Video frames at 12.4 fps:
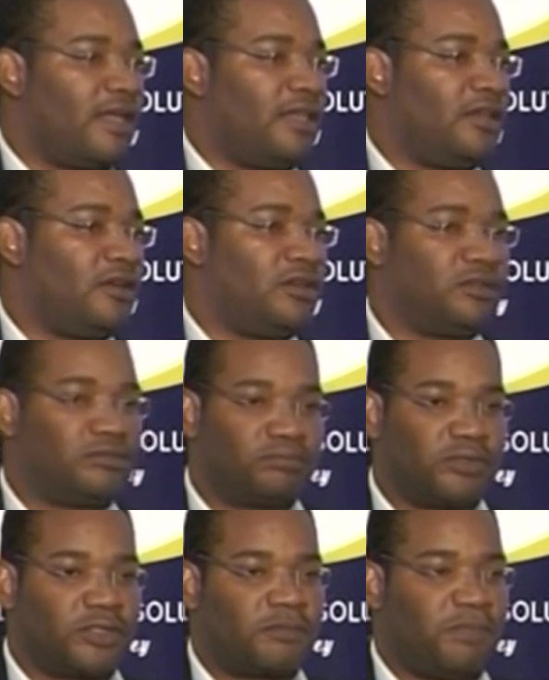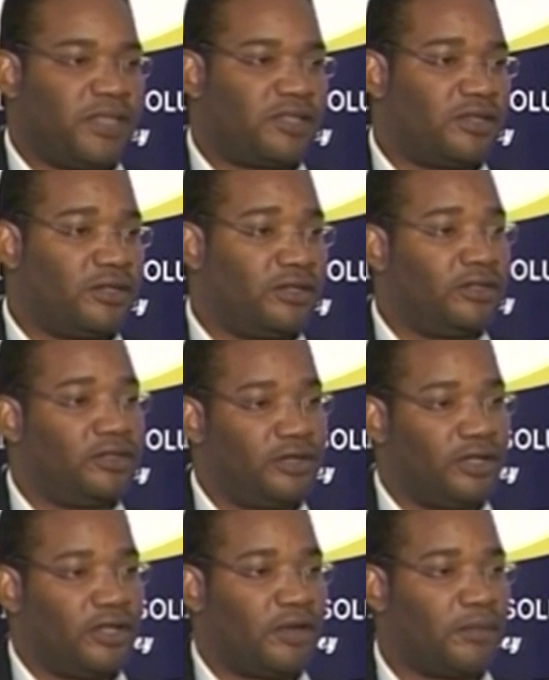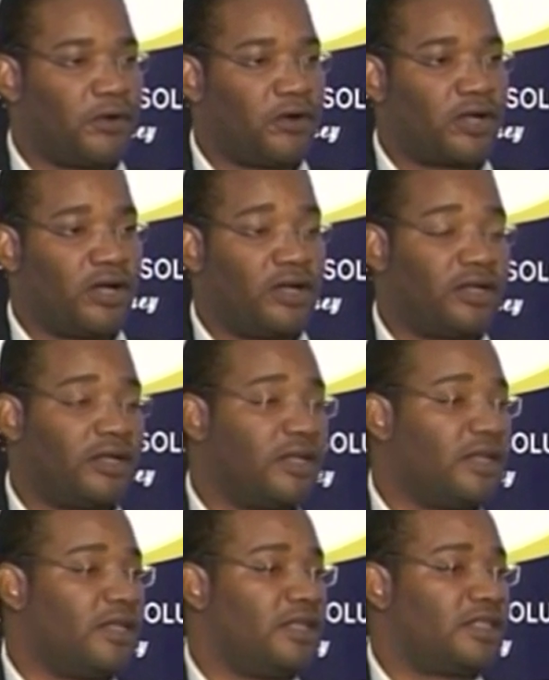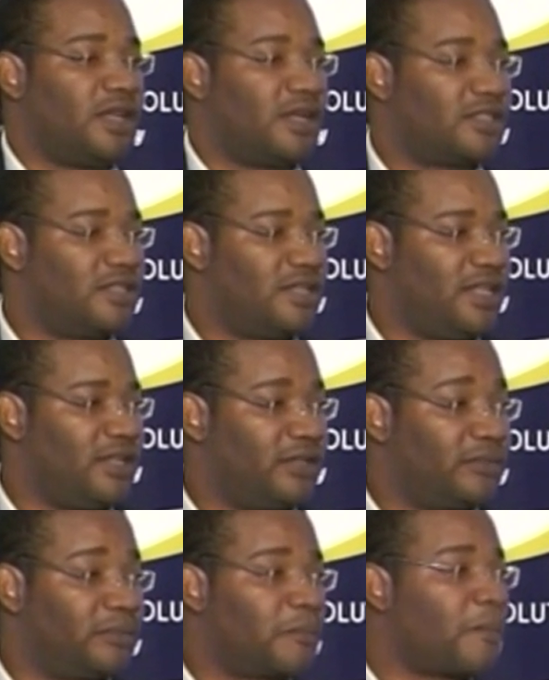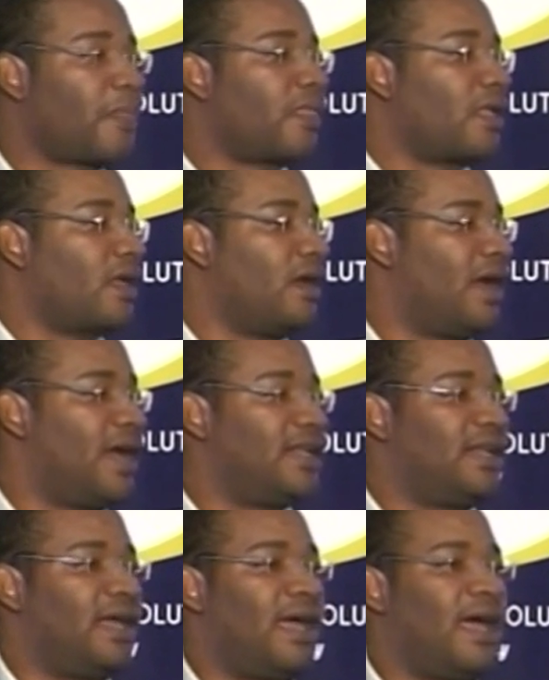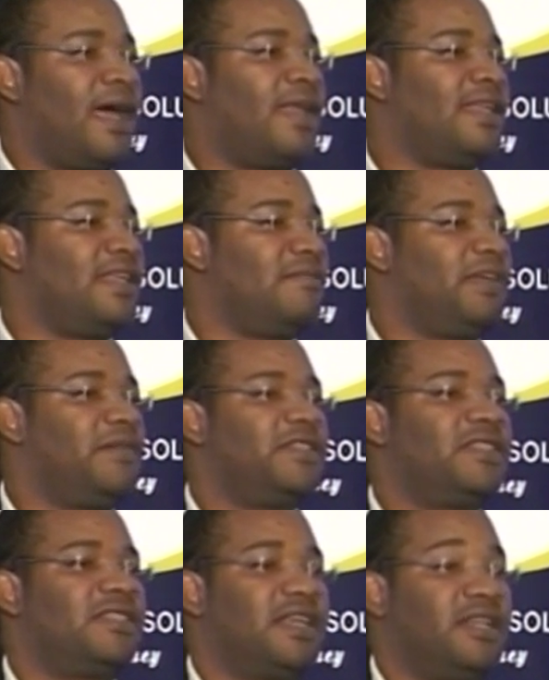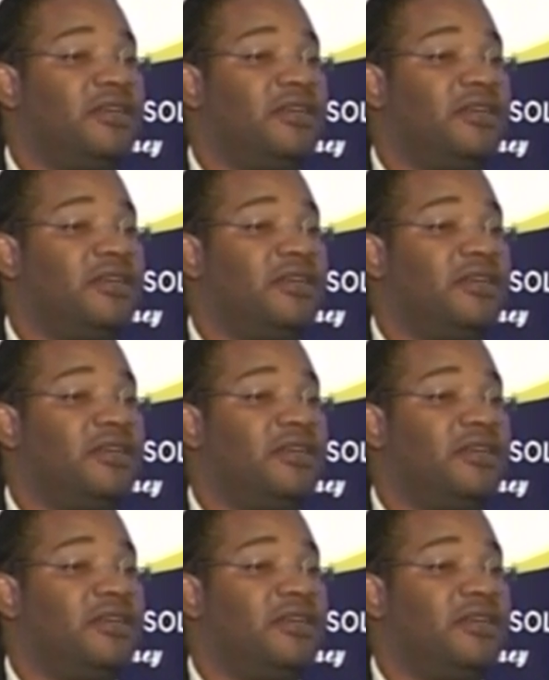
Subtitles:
you speak to your broker, you talk to Dino, right? And he'll be able to tell